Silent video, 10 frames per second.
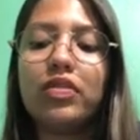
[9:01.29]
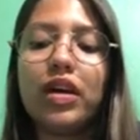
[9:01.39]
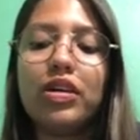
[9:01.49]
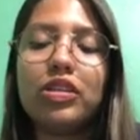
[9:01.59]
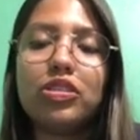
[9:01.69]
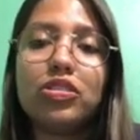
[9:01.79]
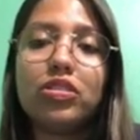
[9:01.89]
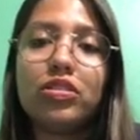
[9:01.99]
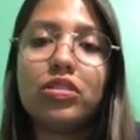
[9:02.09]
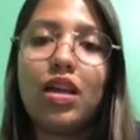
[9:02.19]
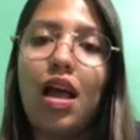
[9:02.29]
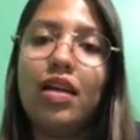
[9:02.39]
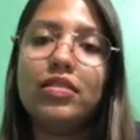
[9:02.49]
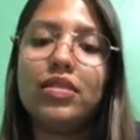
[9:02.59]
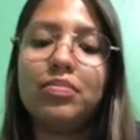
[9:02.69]
characters,
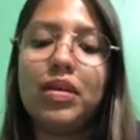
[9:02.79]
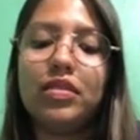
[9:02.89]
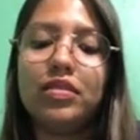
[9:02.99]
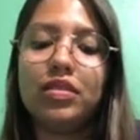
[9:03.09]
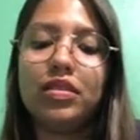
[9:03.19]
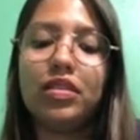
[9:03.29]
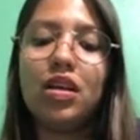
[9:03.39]
and depending